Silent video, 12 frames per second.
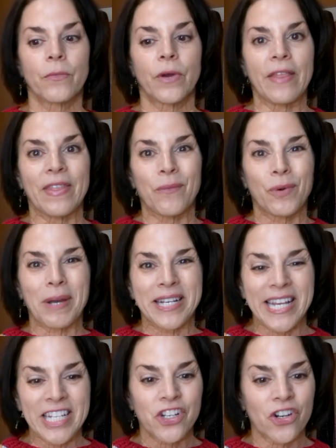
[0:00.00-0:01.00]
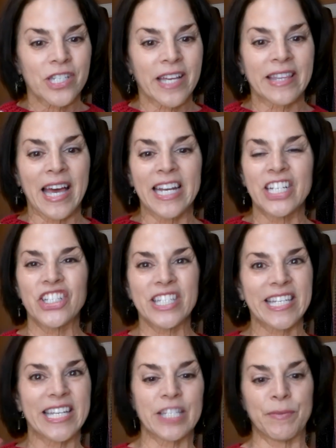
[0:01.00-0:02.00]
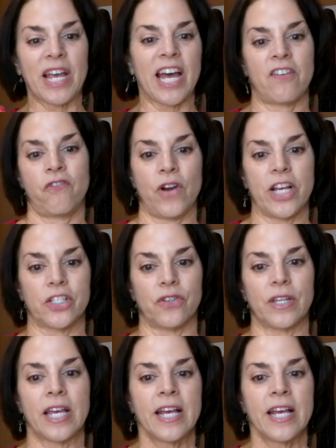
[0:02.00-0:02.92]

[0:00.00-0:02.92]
and when my day starts like that, it just gets me kind of frazzled.